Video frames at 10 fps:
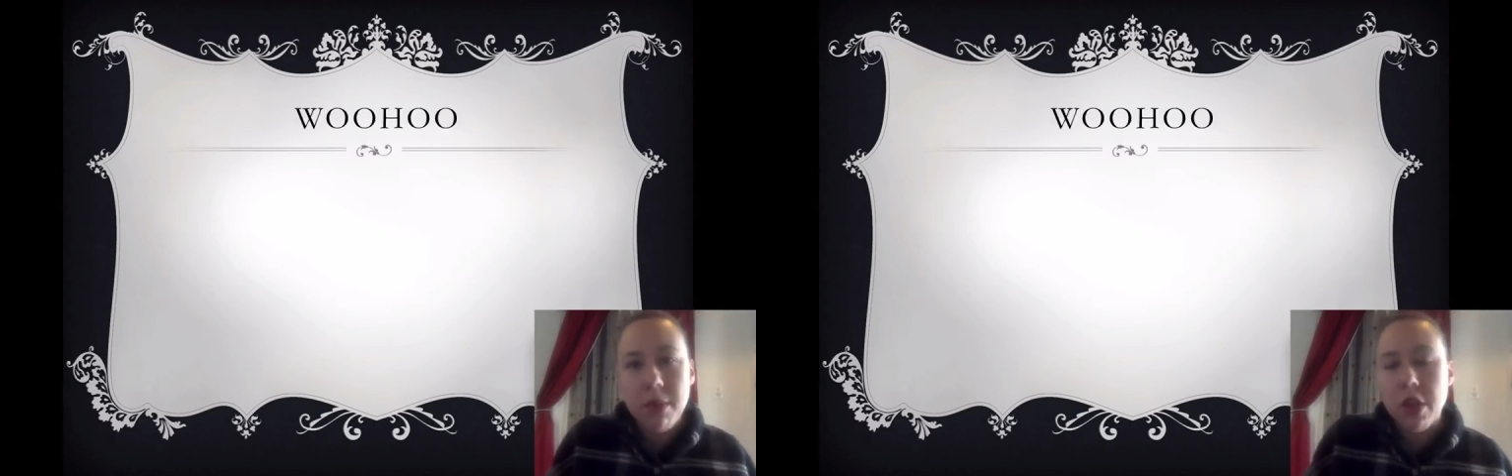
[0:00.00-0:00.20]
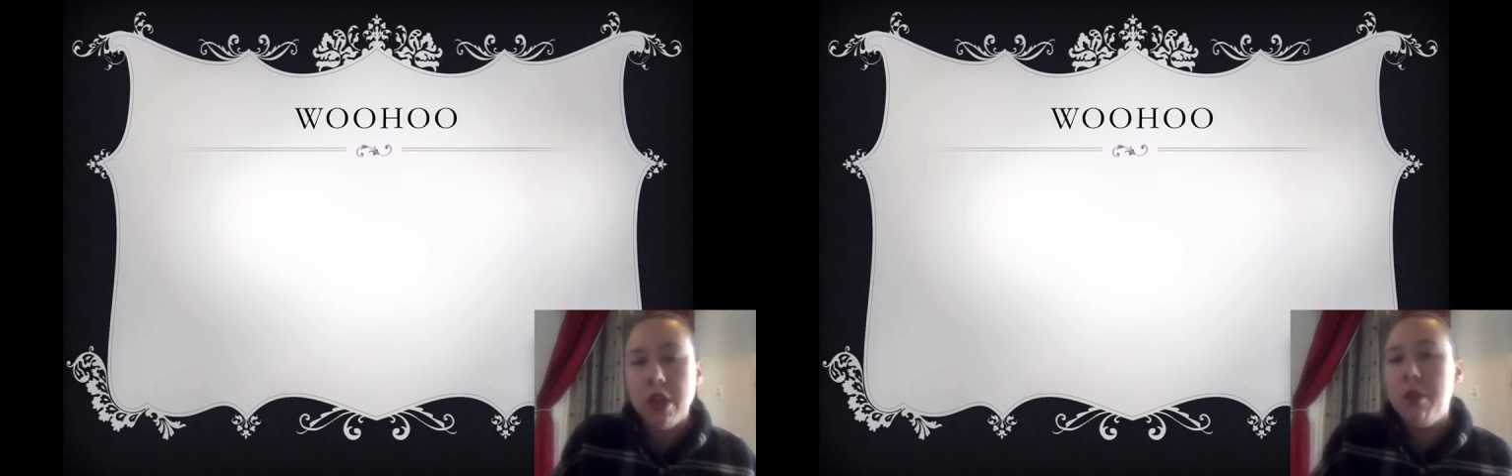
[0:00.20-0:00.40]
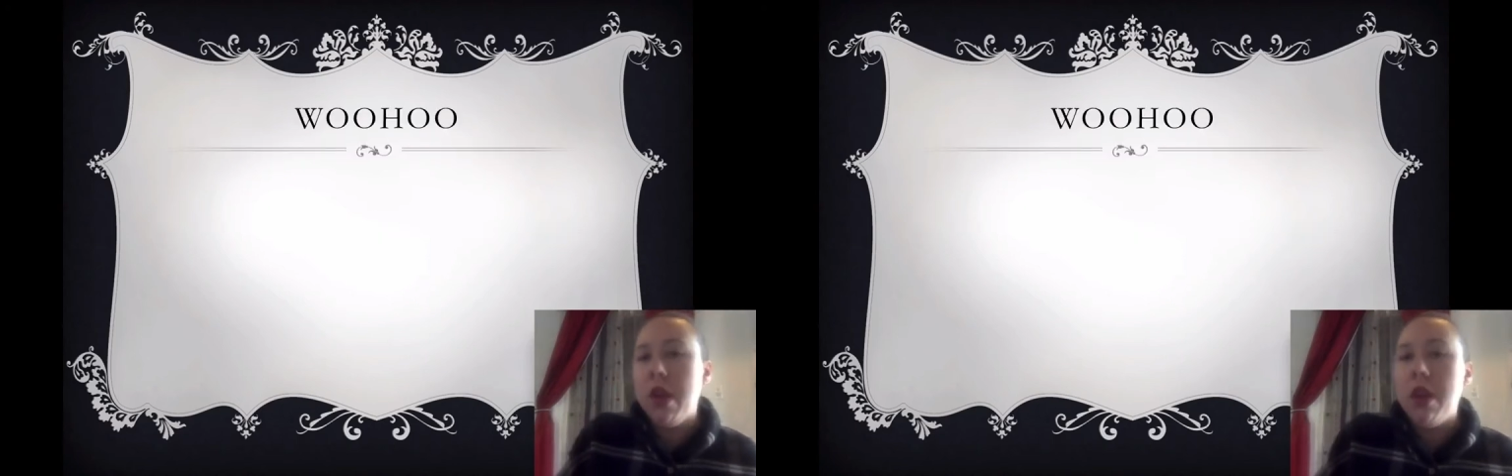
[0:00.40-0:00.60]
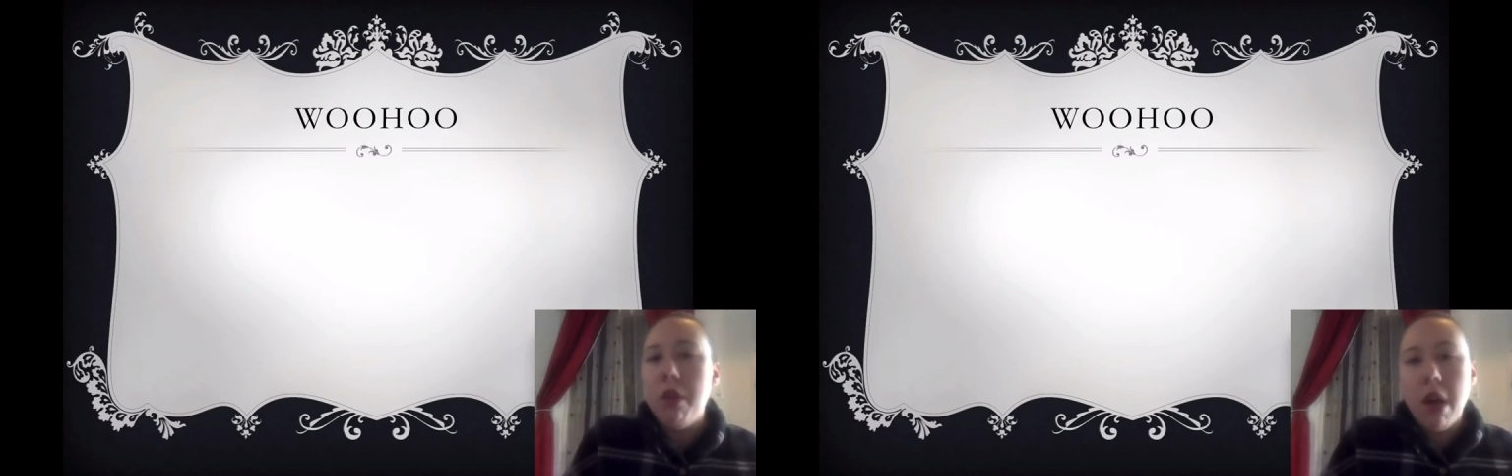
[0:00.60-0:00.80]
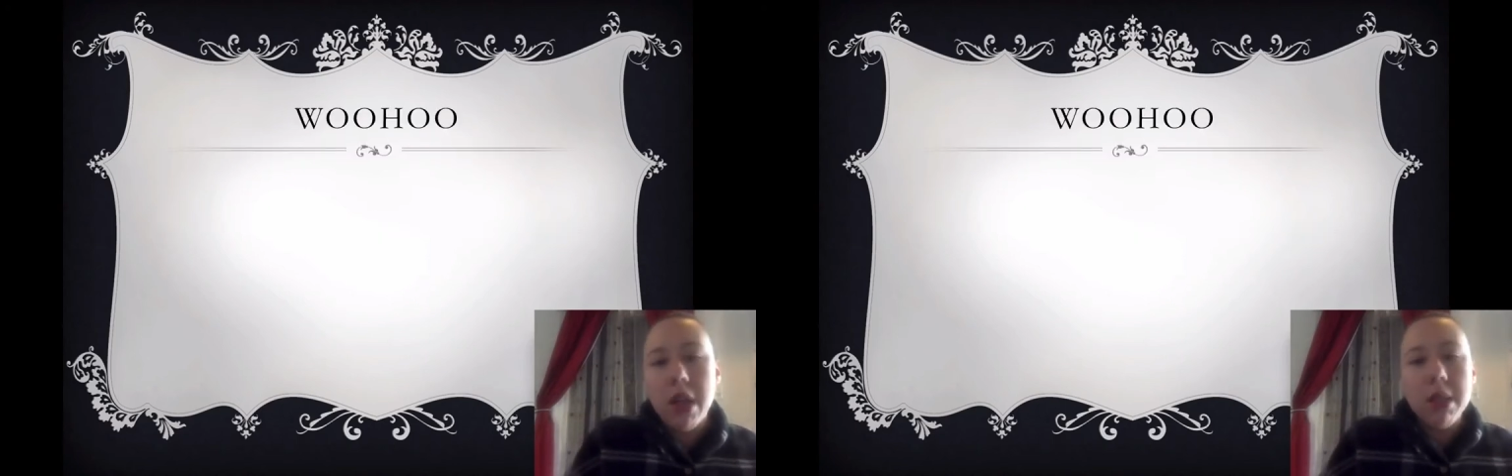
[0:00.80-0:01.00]
You're going to want to know
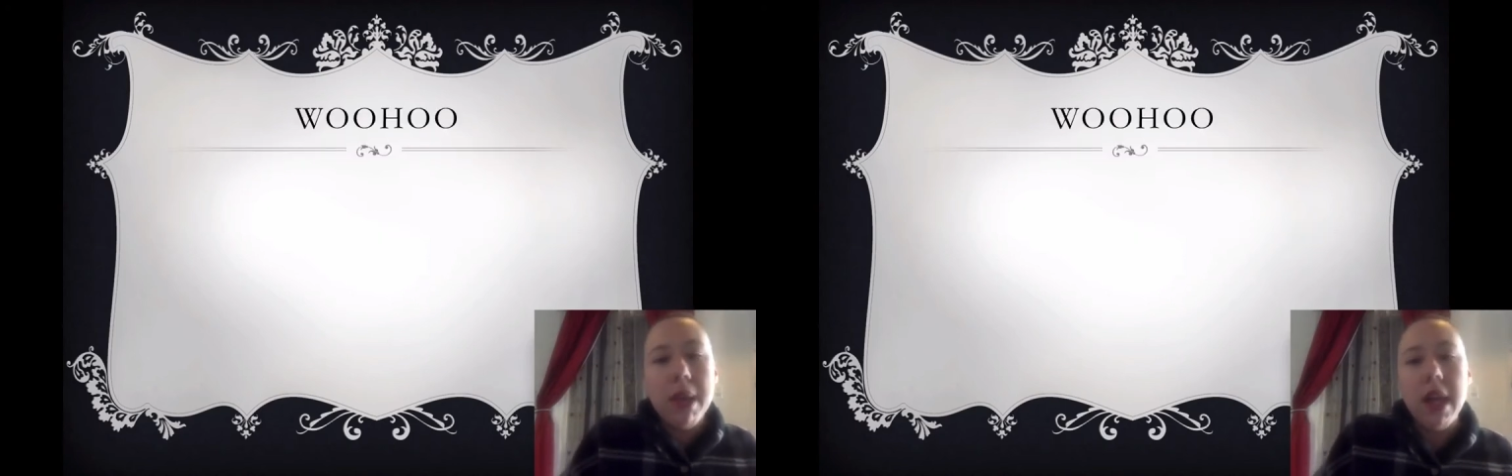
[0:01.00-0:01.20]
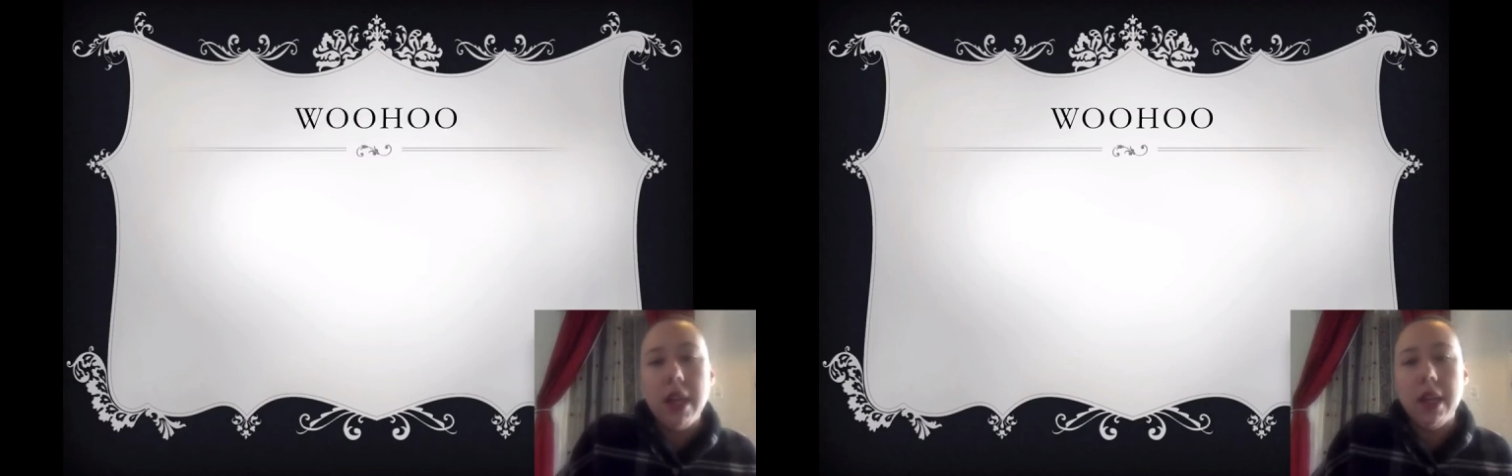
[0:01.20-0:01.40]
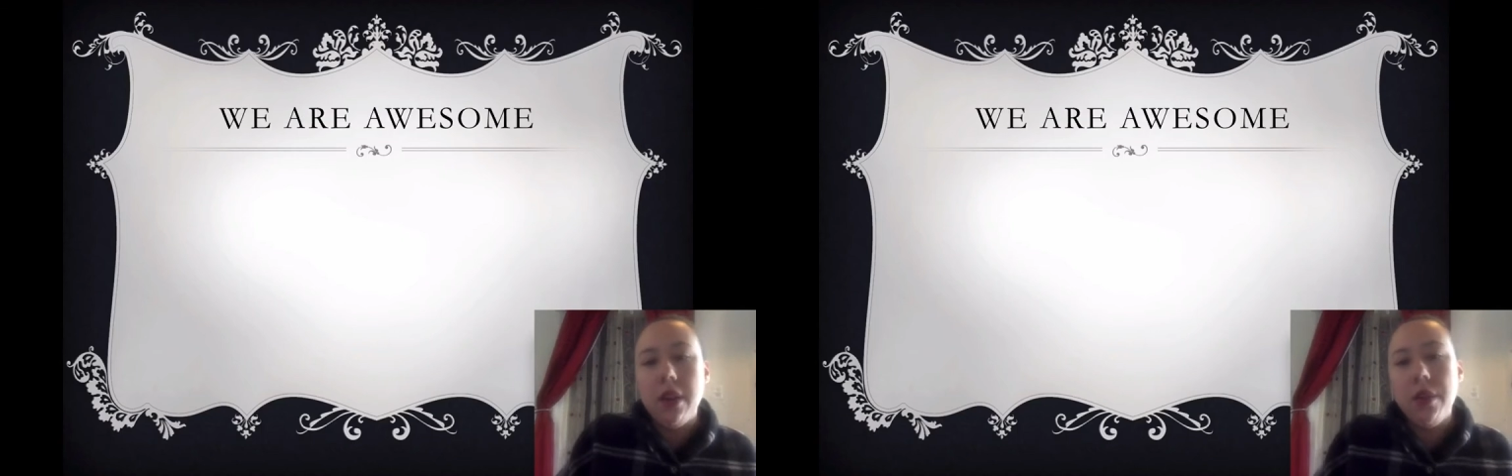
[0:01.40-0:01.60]
all about it.